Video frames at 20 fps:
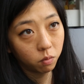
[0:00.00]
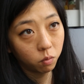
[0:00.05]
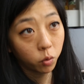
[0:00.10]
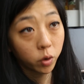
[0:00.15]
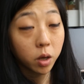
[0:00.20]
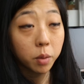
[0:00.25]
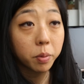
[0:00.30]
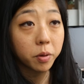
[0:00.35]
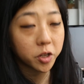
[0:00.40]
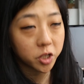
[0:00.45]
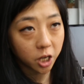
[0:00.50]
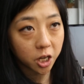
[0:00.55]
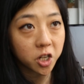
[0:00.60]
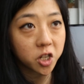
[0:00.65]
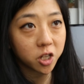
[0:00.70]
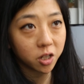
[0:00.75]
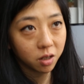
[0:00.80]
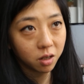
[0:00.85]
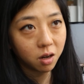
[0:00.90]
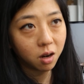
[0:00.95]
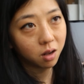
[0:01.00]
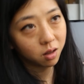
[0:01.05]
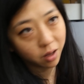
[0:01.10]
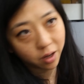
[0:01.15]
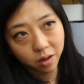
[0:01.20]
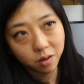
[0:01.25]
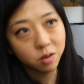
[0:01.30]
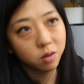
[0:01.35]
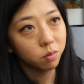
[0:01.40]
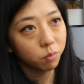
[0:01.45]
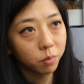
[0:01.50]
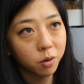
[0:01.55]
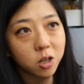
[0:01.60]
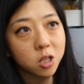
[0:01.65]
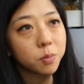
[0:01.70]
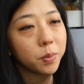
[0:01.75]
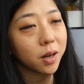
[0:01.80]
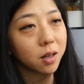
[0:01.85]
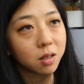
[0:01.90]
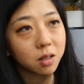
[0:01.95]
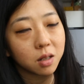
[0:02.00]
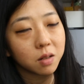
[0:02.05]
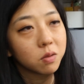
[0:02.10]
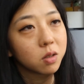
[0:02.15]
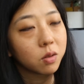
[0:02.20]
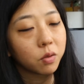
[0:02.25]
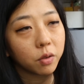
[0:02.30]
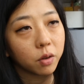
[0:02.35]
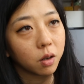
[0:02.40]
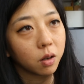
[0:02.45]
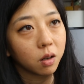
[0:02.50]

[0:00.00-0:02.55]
real projection, not like perspectives